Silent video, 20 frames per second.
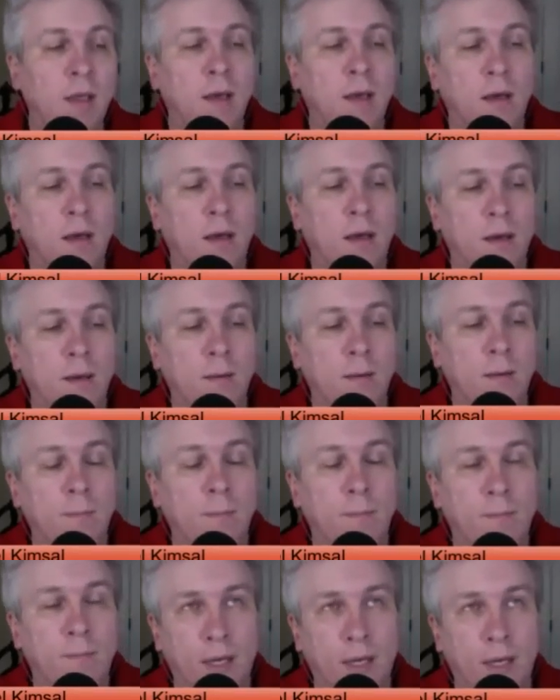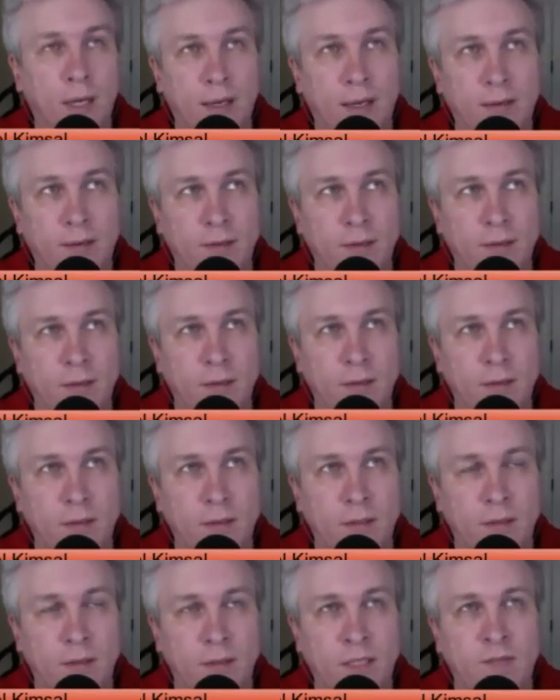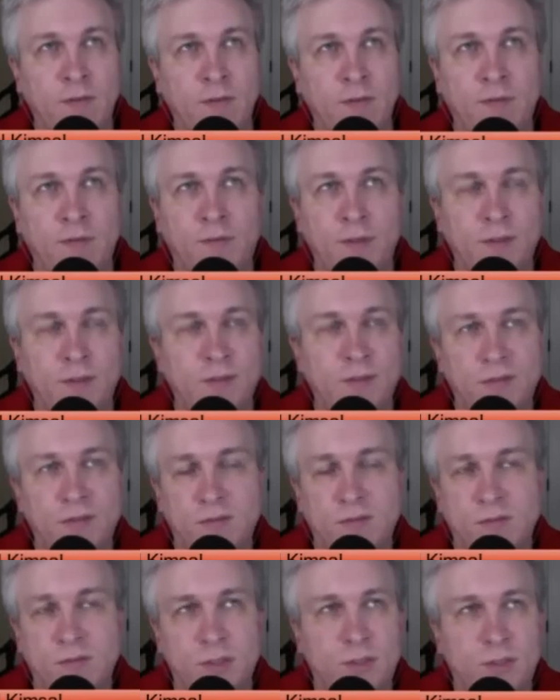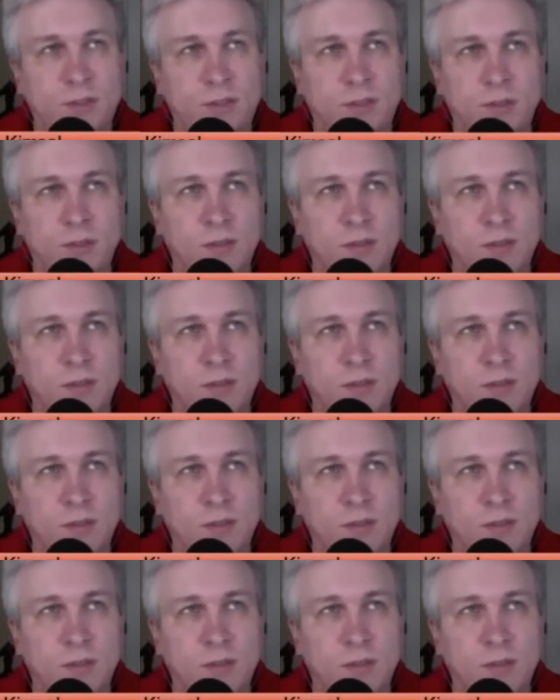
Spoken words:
But even if it's just,